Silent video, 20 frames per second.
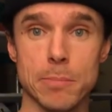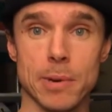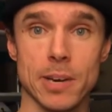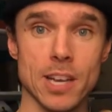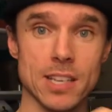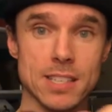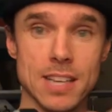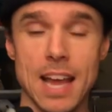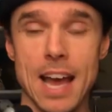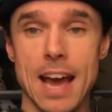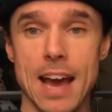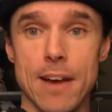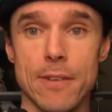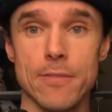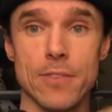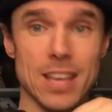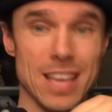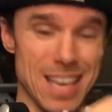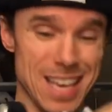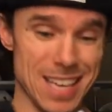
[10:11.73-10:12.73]
but doesn't
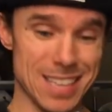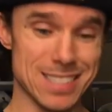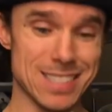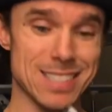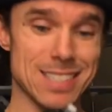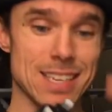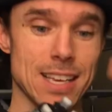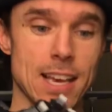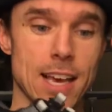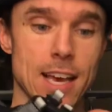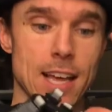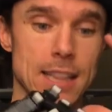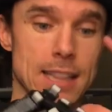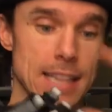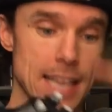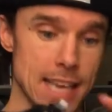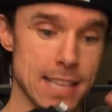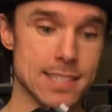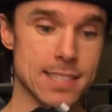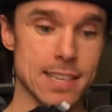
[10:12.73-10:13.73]
have its
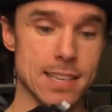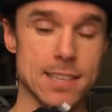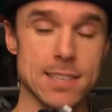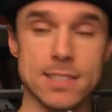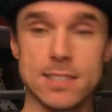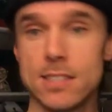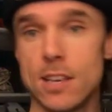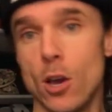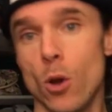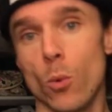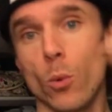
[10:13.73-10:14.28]
laces,